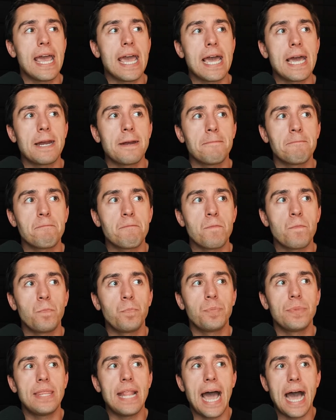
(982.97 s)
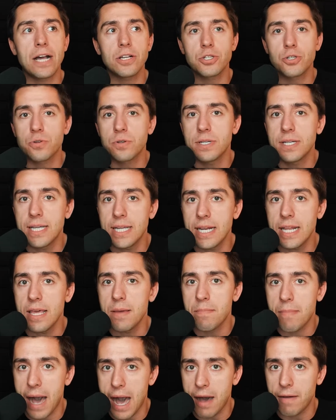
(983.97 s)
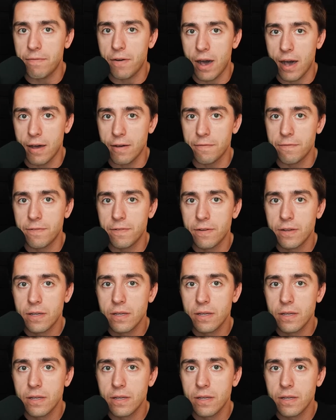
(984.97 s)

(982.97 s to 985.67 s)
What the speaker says: And Nassourdine Imavov